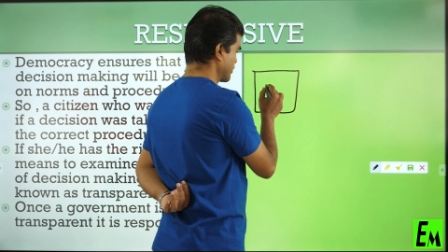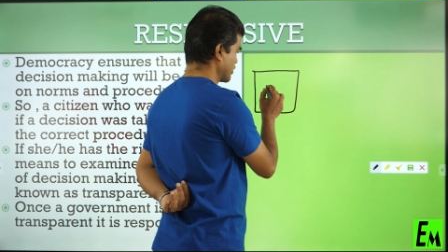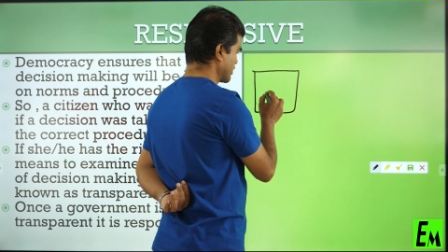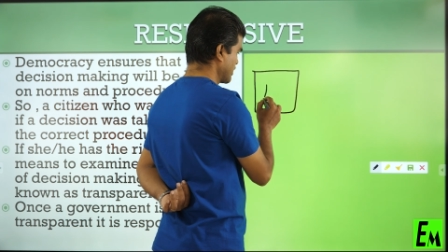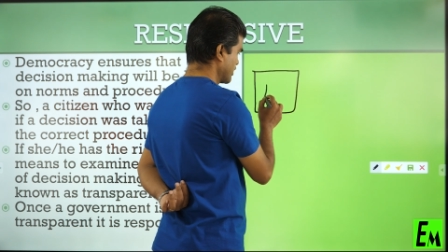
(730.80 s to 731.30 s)

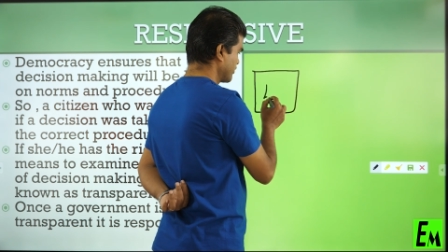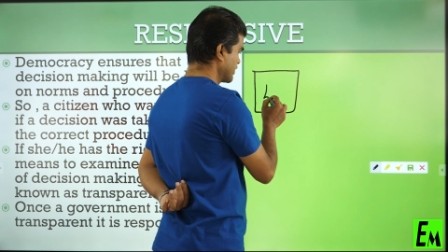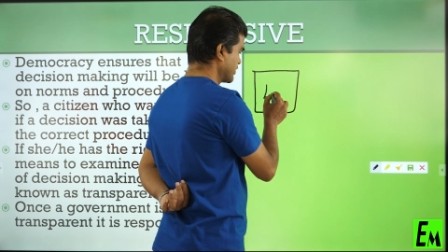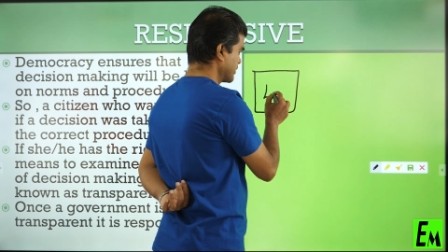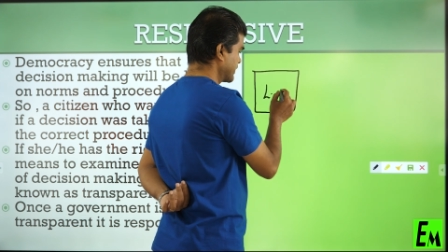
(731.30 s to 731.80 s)
about,
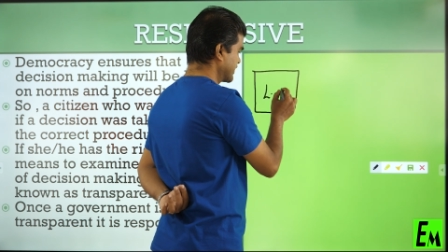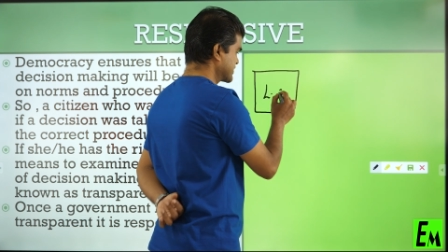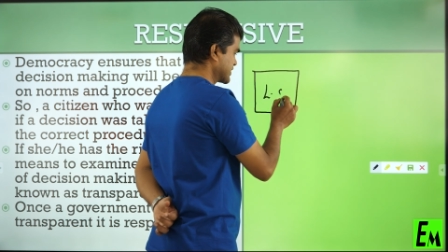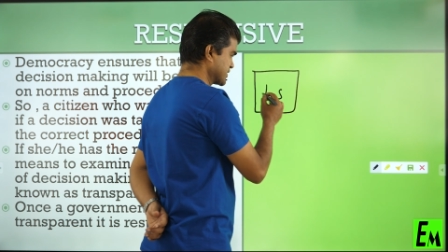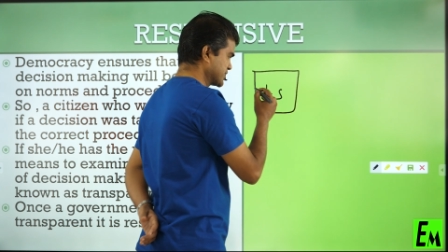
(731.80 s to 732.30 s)
we will be
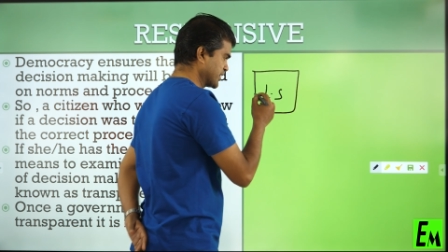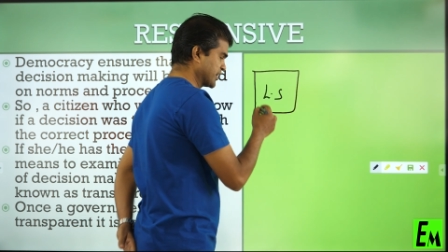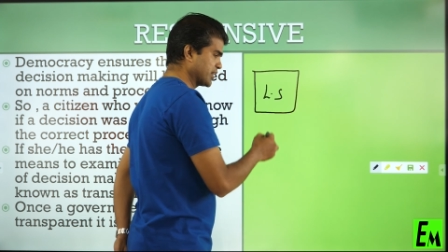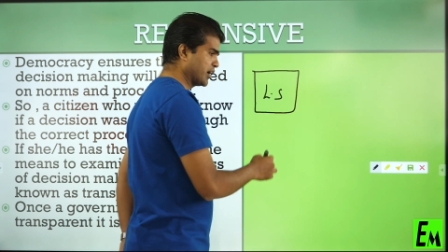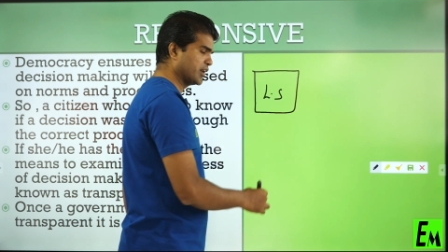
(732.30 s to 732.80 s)
discussing
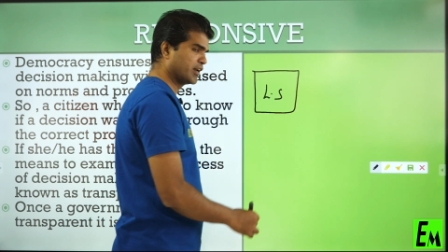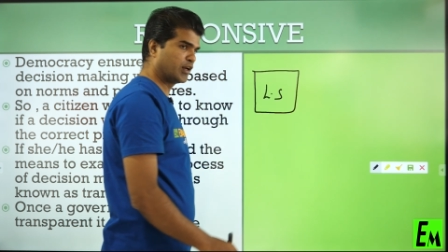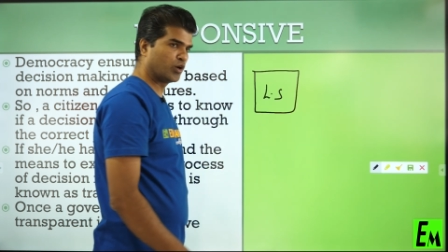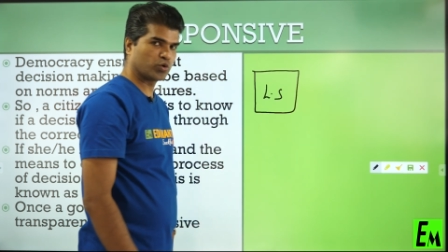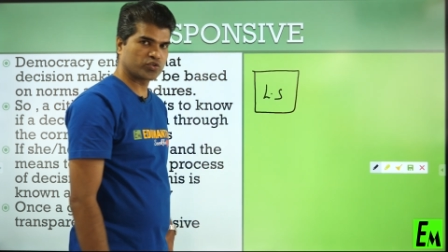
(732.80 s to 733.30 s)
in the
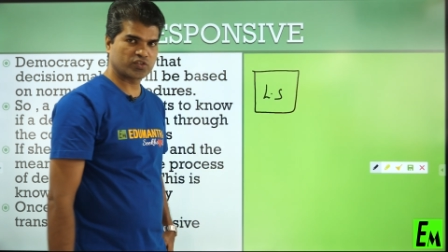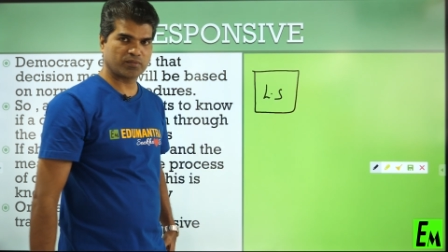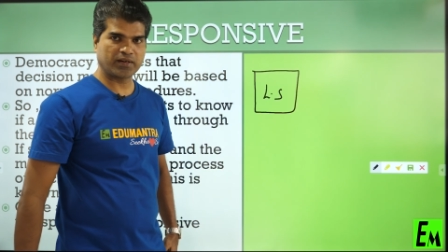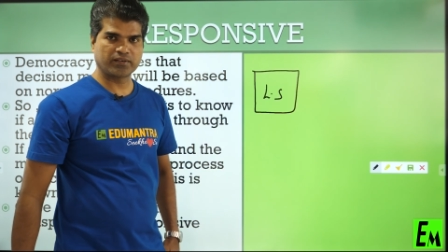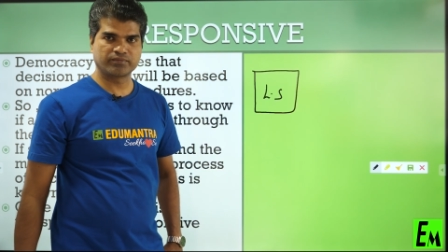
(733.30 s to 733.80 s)
Lok
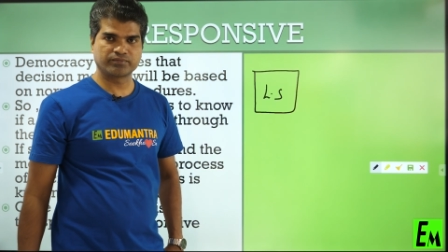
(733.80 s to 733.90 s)
Sabha.